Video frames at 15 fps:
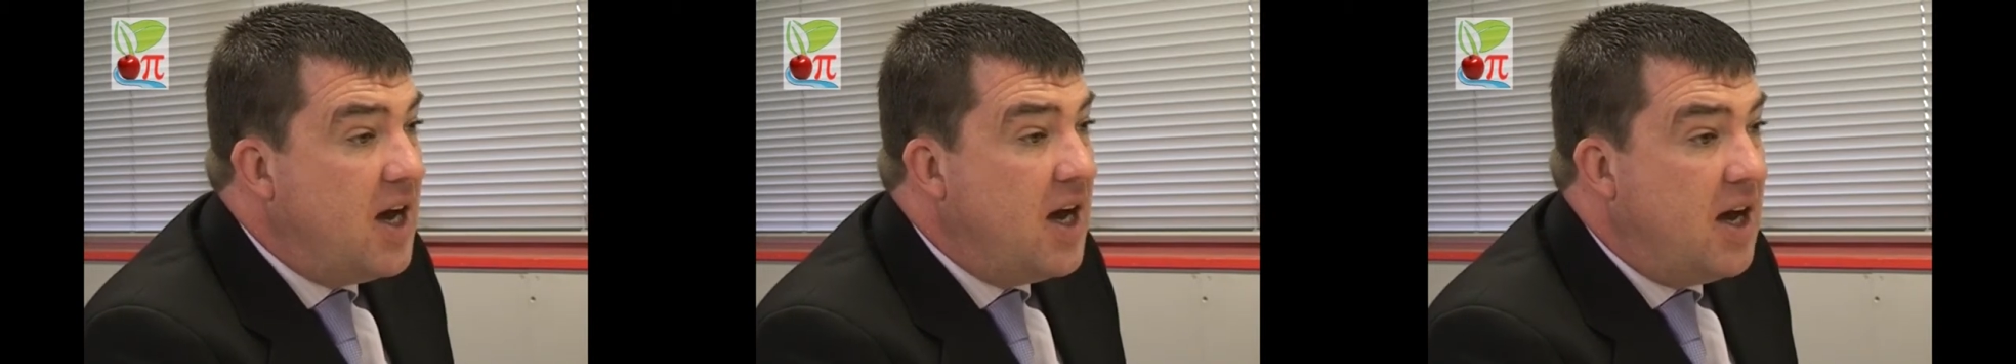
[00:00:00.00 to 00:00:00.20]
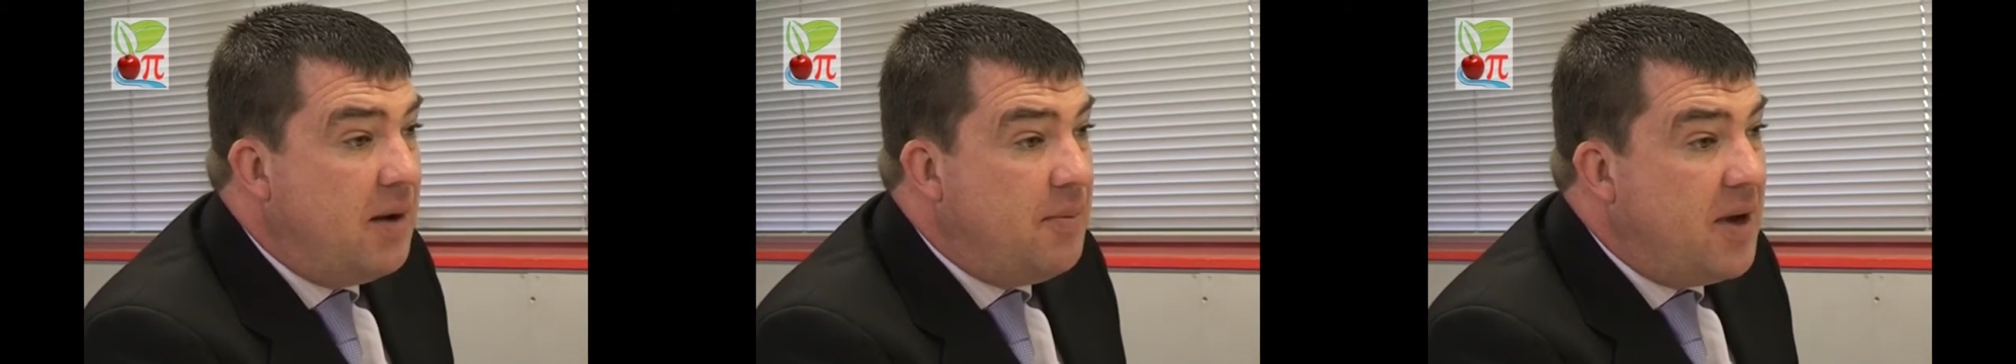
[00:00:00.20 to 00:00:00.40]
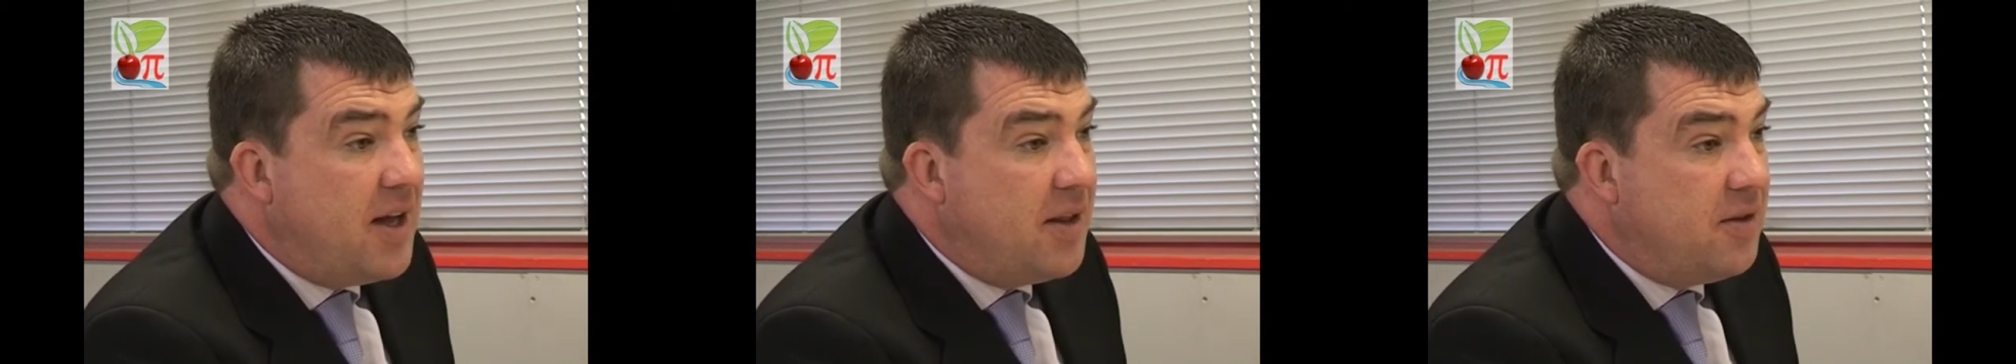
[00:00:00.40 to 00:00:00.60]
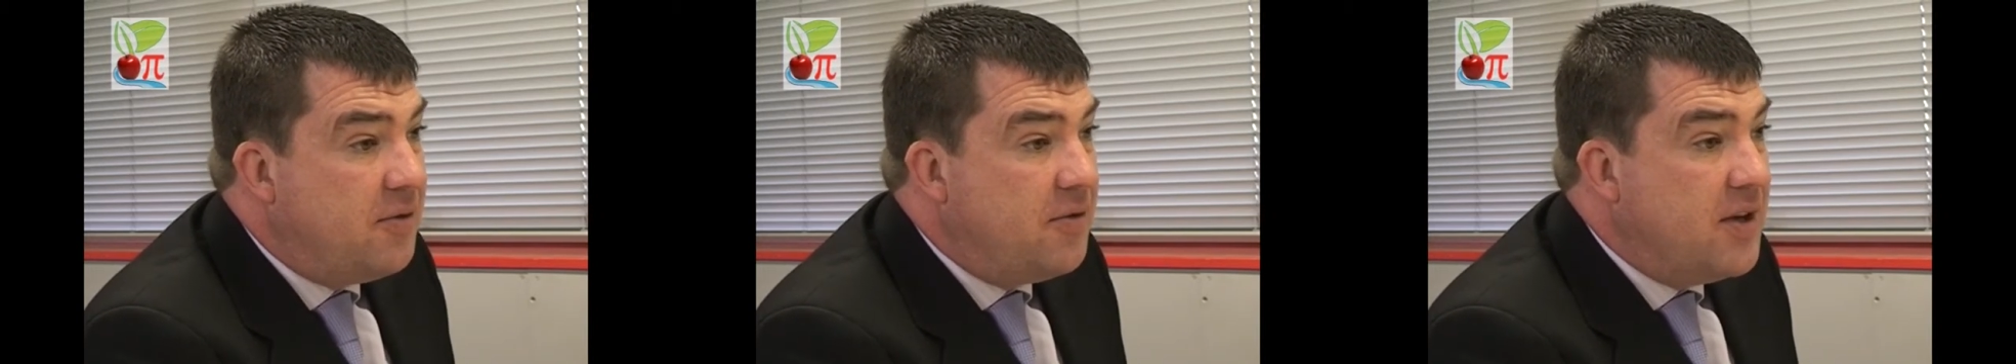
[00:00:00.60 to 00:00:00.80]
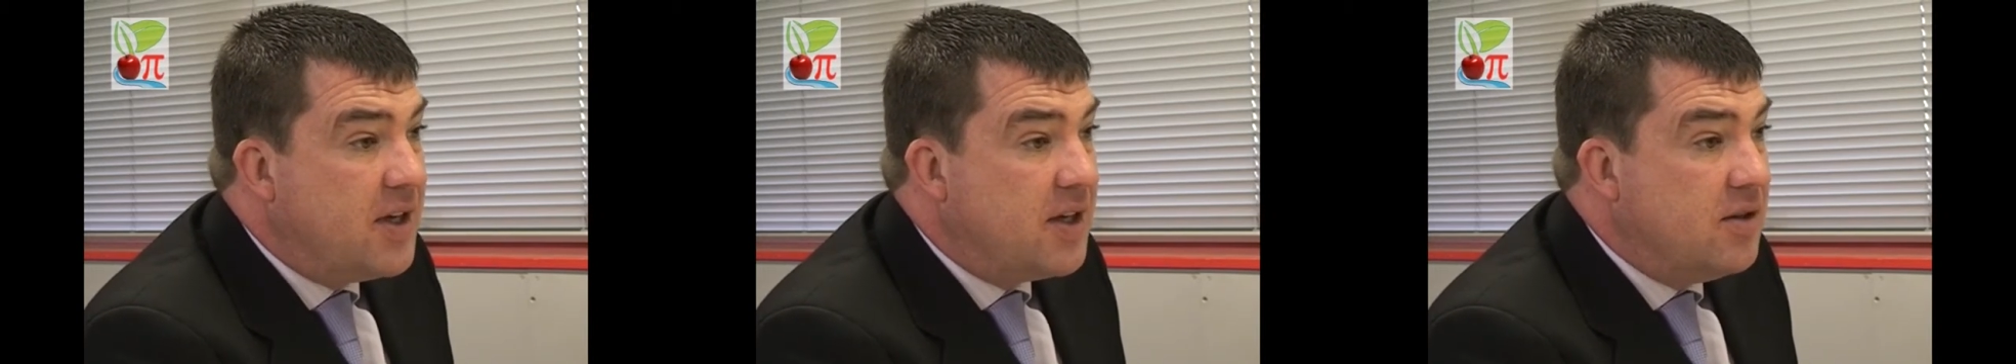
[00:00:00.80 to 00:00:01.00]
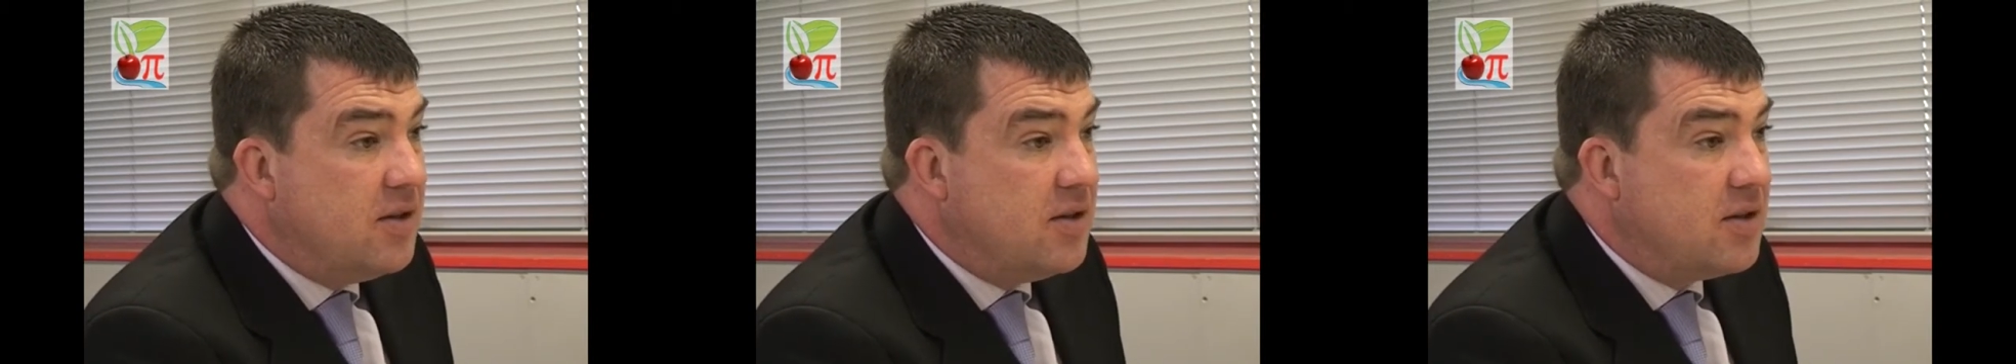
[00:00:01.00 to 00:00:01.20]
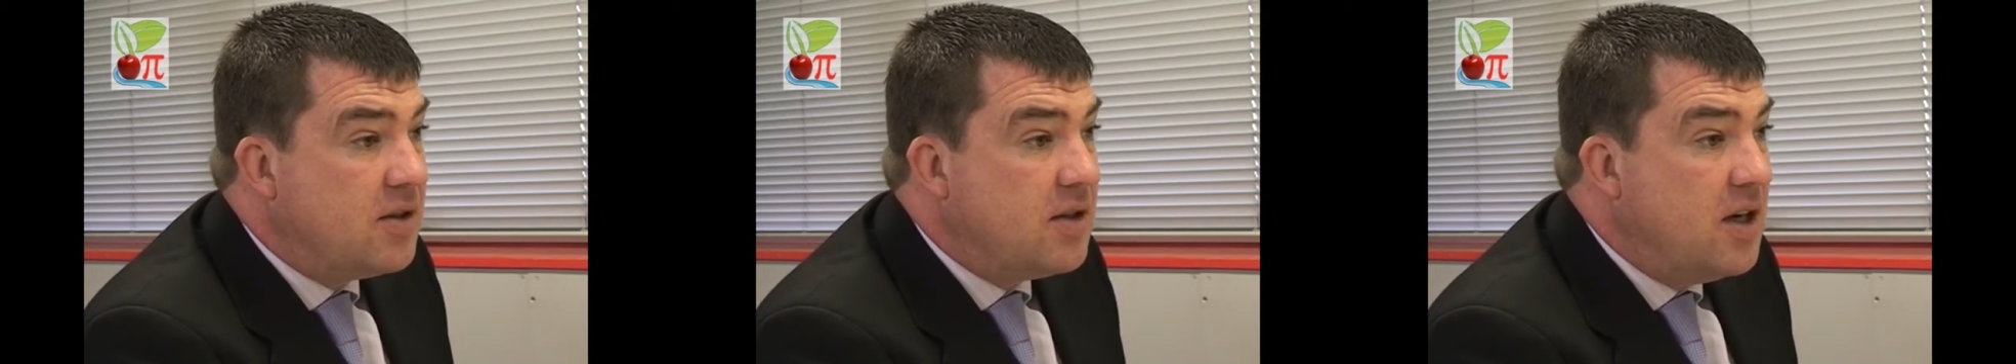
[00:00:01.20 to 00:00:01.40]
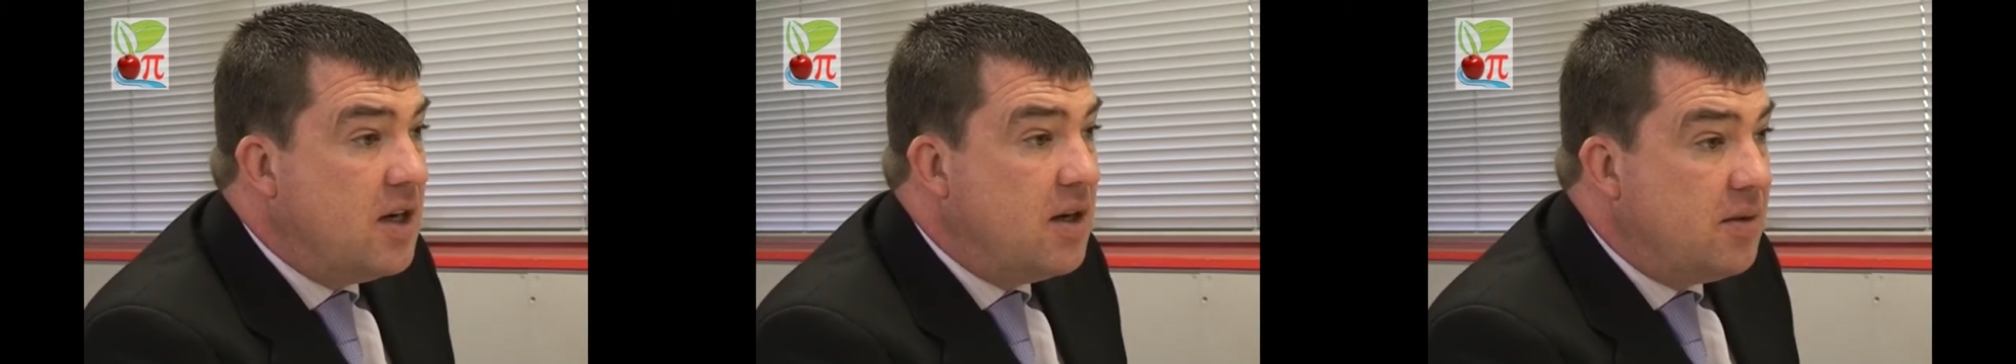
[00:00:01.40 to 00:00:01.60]
and the
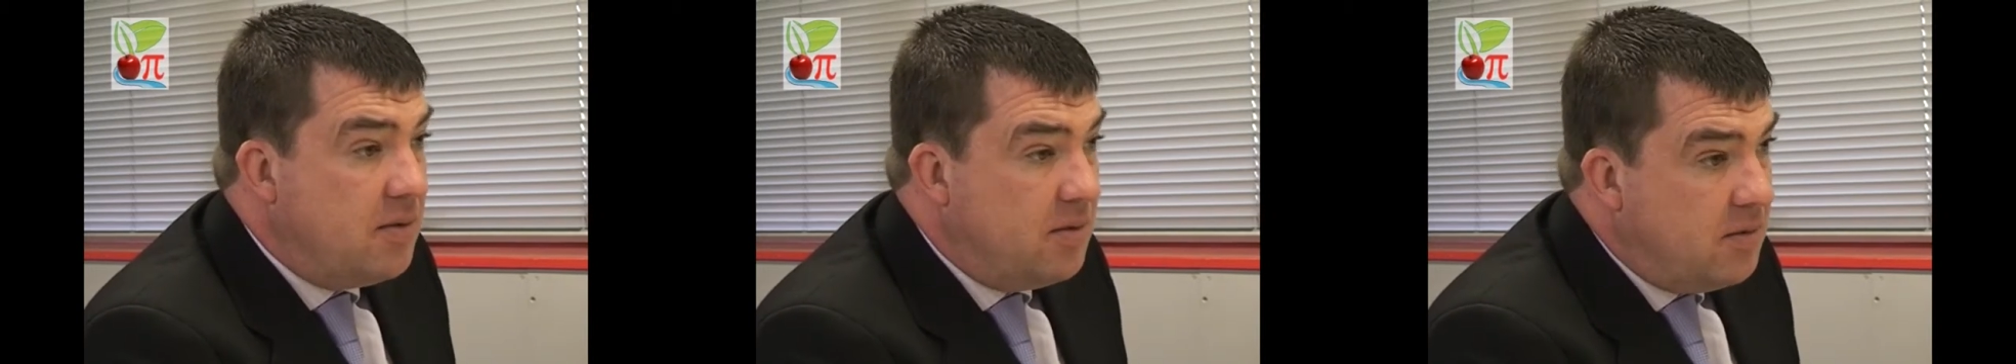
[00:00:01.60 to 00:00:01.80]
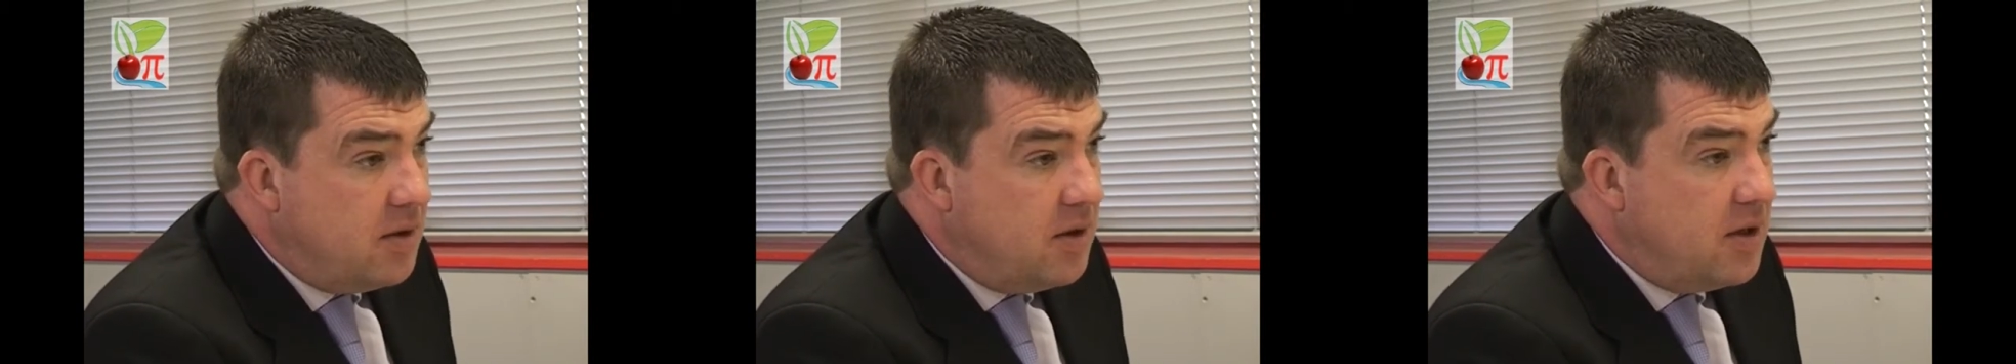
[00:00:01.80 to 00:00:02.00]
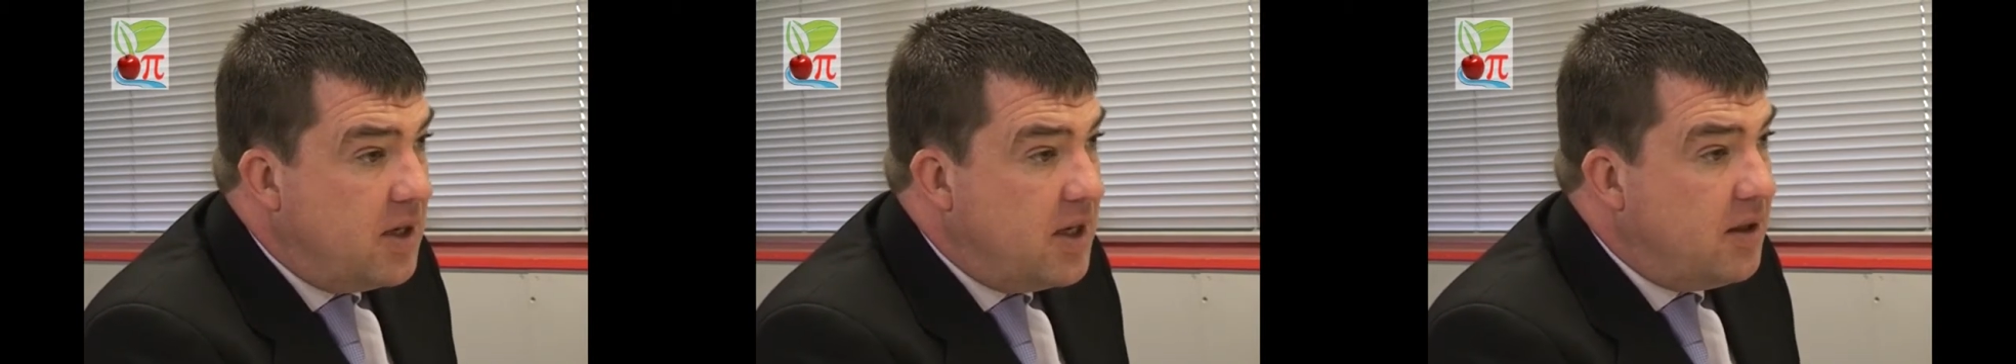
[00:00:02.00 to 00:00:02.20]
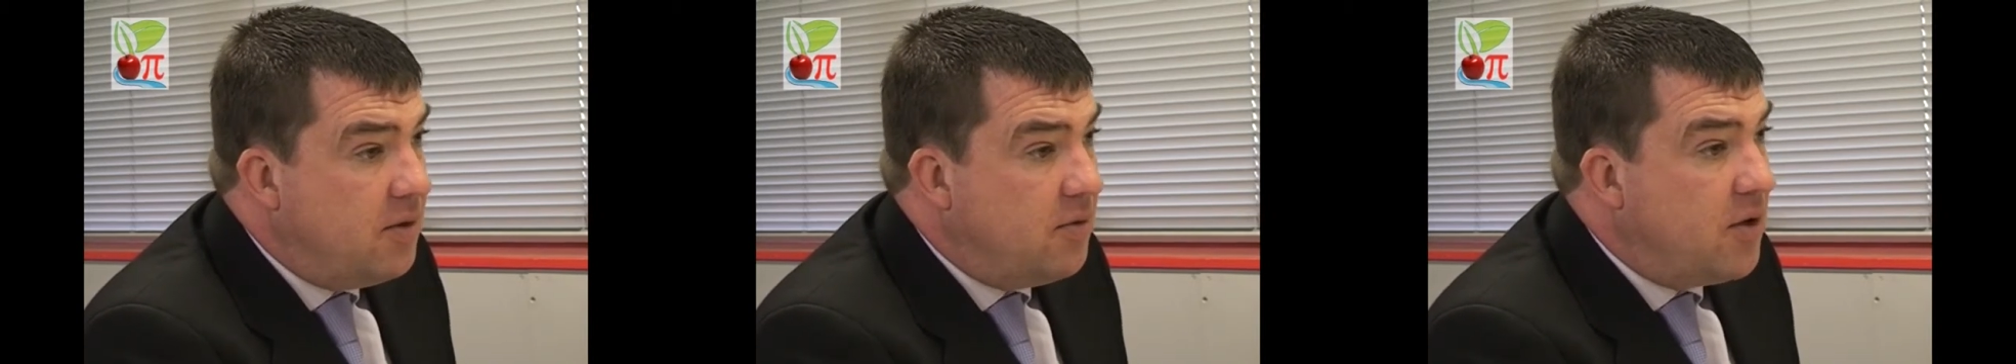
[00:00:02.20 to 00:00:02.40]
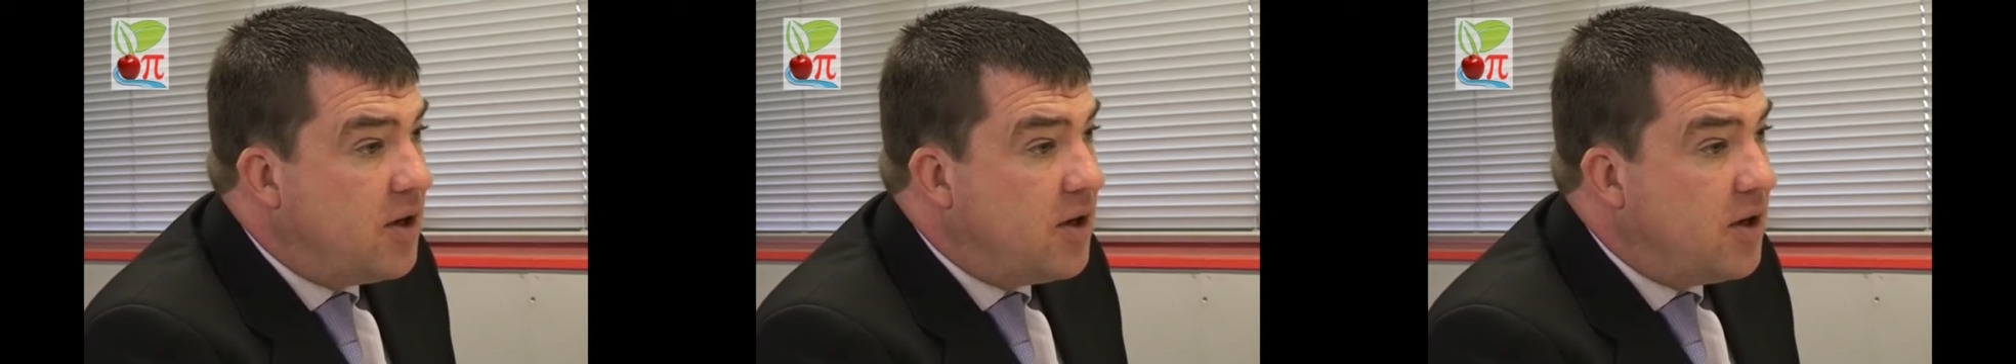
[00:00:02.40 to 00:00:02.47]
figures in the